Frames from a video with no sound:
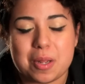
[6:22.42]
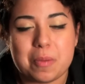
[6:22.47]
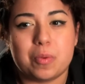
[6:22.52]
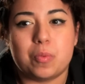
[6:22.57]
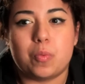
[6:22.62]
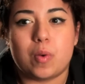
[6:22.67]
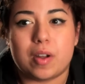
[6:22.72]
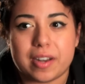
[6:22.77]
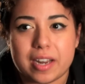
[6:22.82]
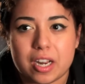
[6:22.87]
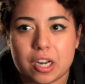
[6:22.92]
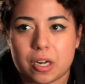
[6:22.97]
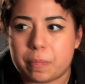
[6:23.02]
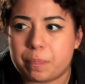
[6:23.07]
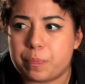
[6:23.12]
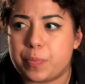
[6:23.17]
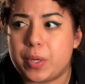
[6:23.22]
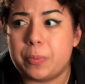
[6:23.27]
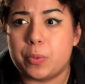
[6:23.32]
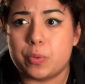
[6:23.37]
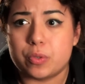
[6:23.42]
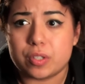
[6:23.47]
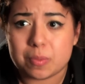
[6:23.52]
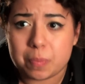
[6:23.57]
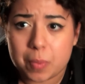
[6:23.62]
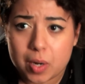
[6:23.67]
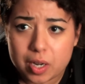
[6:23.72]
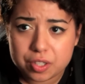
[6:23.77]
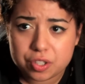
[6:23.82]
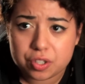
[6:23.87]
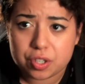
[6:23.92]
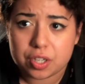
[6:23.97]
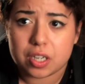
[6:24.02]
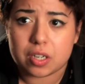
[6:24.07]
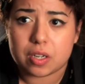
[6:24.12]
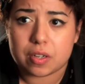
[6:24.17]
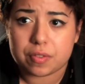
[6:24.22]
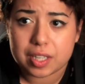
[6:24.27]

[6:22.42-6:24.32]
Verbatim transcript: People want to help. People will sponsor you.